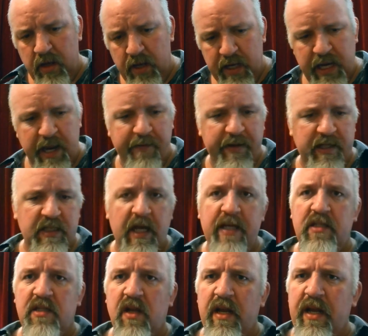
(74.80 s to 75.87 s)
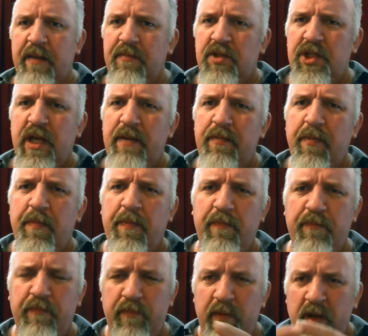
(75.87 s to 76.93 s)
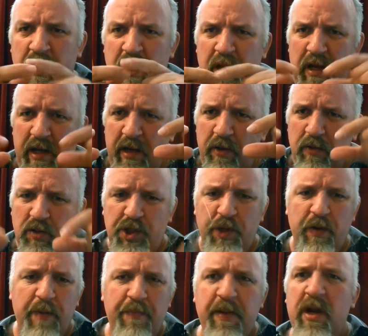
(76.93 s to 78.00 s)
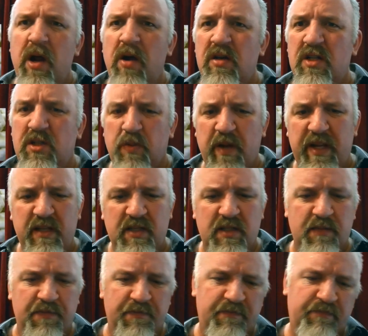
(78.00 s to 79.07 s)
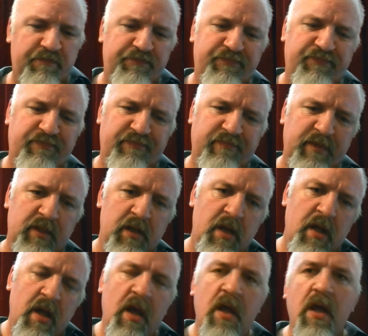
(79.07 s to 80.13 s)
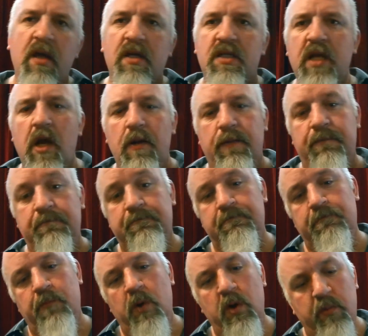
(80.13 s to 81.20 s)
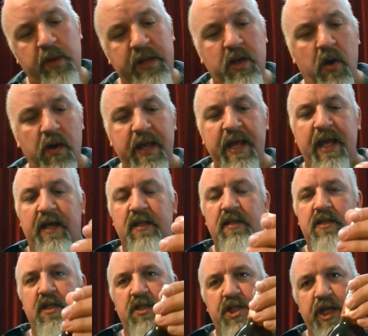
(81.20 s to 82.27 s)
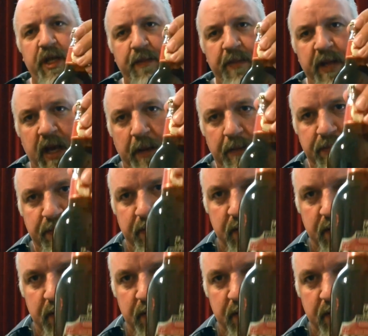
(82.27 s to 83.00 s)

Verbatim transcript: And now it tastes like them cheap little chewy banana sweets. So, what have we got here to cheer me up?